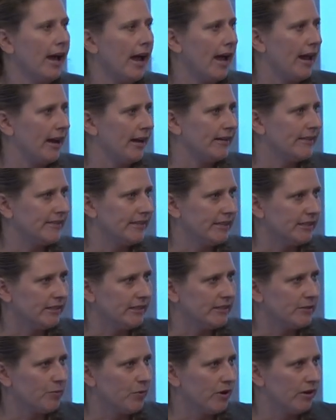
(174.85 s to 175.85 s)
and I see at
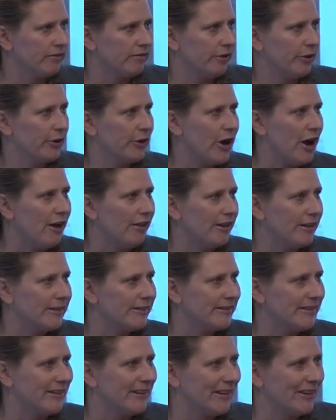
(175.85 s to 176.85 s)
least one of her
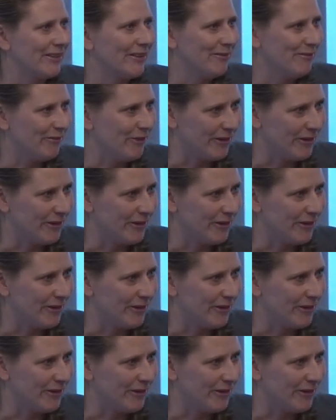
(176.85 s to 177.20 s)
colleagues sitting in the